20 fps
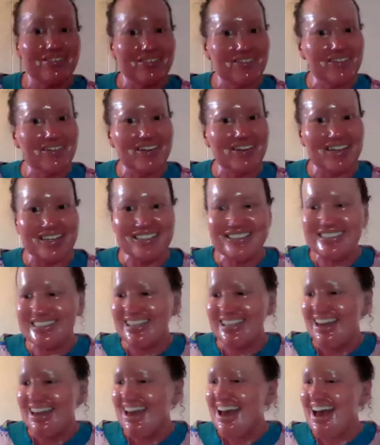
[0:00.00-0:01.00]
kids,
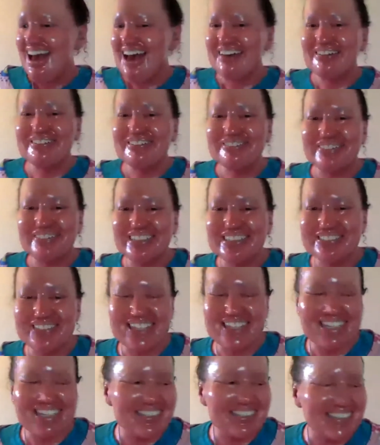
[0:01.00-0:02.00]
adult friends with
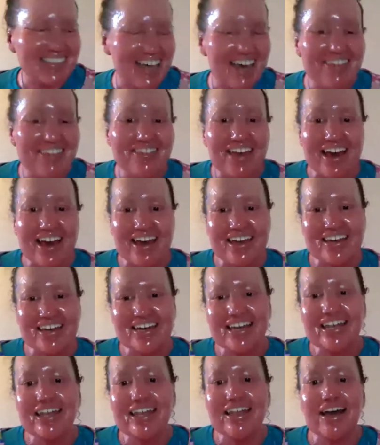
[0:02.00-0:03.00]
kids, and they
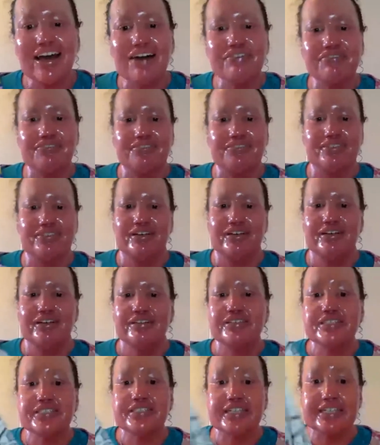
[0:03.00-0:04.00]
love the
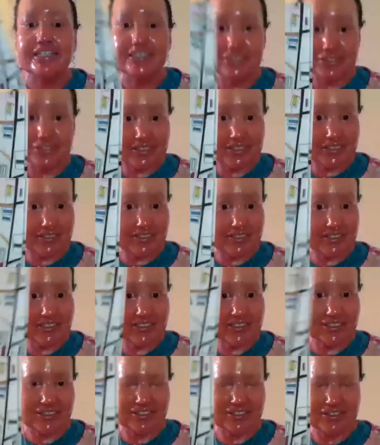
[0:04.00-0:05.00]
Cheeky Dog series.
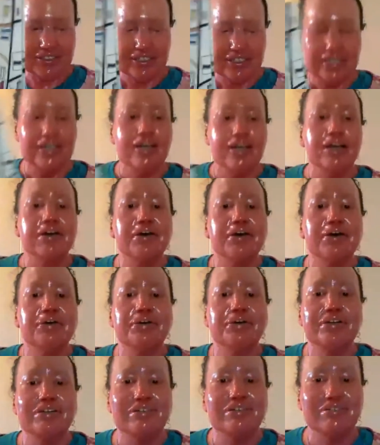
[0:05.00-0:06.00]
So go and
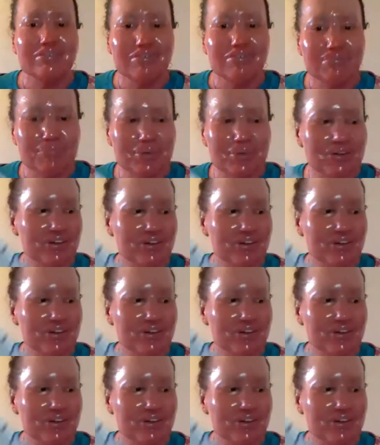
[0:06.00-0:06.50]
borrow this